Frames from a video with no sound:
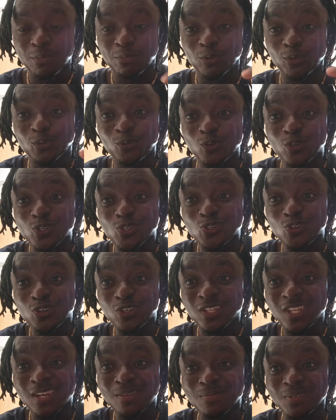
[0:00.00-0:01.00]
But what
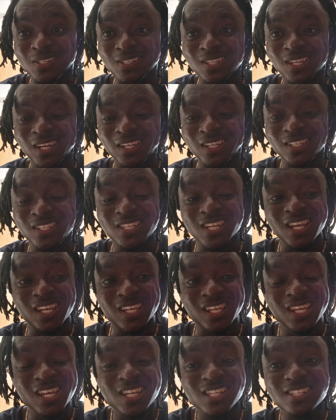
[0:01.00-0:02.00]
shocked them is that
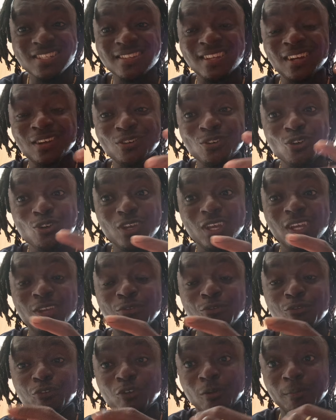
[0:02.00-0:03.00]
they get the wrong
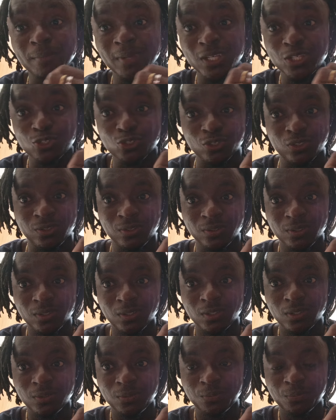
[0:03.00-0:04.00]
information,
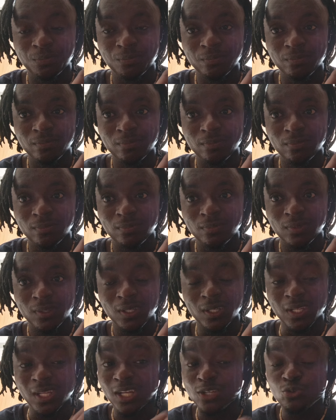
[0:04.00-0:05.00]

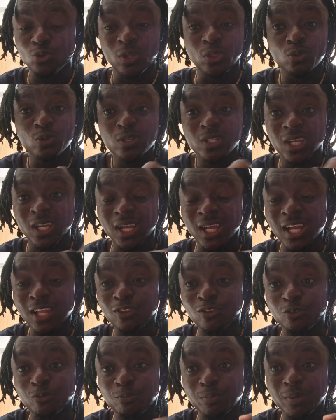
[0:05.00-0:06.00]
that you are not the
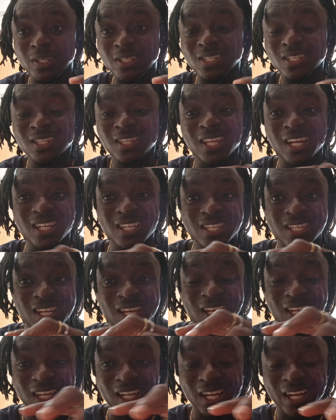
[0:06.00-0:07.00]
kind of person that
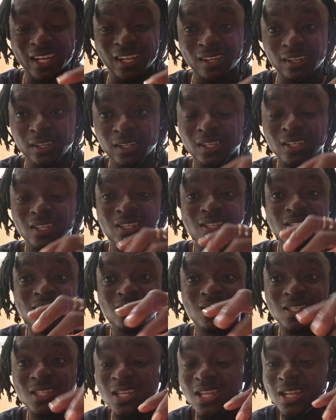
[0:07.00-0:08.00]
they can
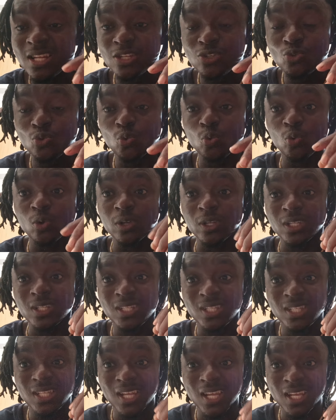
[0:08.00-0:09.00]
easily do or
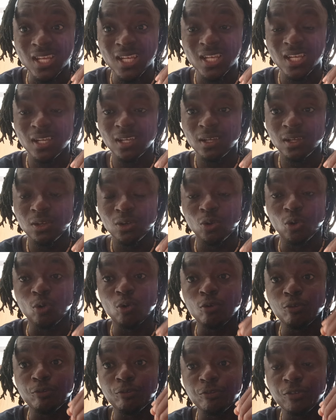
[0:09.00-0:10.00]
take
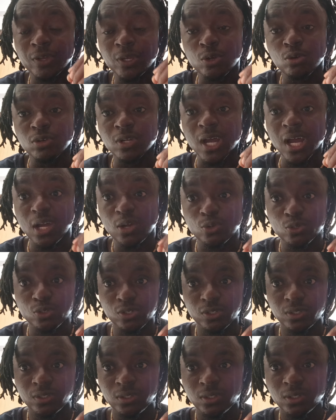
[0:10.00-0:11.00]
or figure out.